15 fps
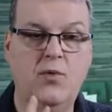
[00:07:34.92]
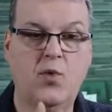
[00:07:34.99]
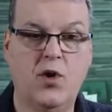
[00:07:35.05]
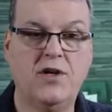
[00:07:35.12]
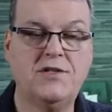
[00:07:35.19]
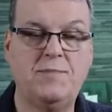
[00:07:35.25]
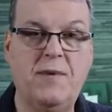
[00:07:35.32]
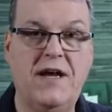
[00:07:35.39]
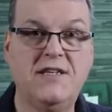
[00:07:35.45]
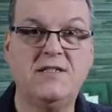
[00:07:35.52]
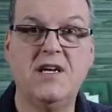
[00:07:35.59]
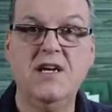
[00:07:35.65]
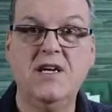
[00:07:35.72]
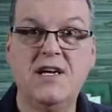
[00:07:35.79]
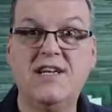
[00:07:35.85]

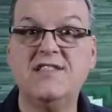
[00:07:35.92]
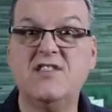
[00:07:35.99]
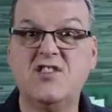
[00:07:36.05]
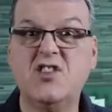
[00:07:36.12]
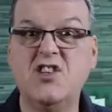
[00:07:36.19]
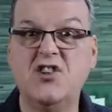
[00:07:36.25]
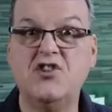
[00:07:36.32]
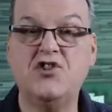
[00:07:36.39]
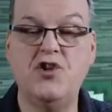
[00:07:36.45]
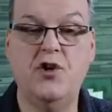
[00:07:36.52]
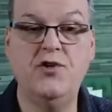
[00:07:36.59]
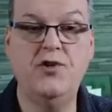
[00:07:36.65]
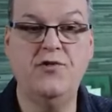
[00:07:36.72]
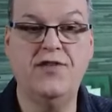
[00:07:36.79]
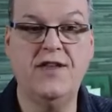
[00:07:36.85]
workspace, because it's going to
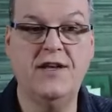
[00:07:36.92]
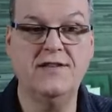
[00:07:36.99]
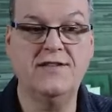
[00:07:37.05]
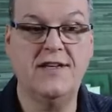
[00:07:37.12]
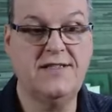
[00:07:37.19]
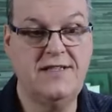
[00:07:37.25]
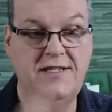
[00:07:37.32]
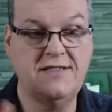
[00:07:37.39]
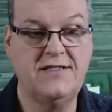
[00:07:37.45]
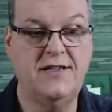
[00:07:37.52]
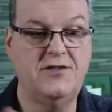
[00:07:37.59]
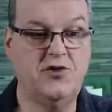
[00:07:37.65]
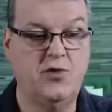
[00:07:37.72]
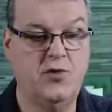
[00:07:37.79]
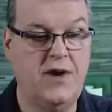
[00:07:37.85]
show you things like the
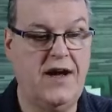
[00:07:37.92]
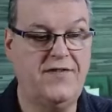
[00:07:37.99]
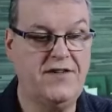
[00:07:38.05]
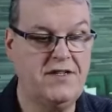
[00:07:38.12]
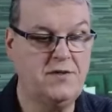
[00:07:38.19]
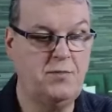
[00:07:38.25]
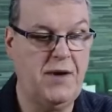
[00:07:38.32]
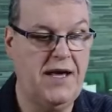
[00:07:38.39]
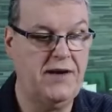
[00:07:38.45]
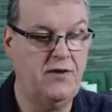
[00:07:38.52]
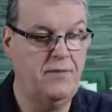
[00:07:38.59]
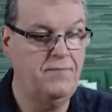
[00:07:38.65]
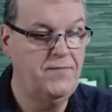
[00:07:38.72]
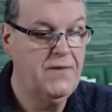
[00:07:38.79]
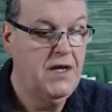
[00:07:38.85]
essential graphics
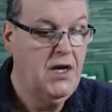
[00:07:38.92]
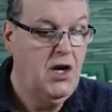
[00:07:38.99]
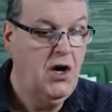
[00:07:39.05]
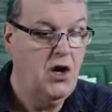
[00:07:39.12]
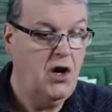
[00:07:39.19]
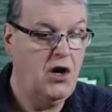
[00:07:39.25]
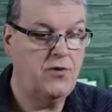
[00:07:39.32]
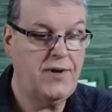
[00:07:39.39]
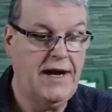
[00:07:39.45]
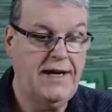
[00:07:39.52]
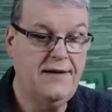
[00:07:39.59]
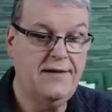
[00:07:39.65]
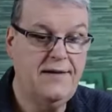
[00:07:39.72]
panel. All right,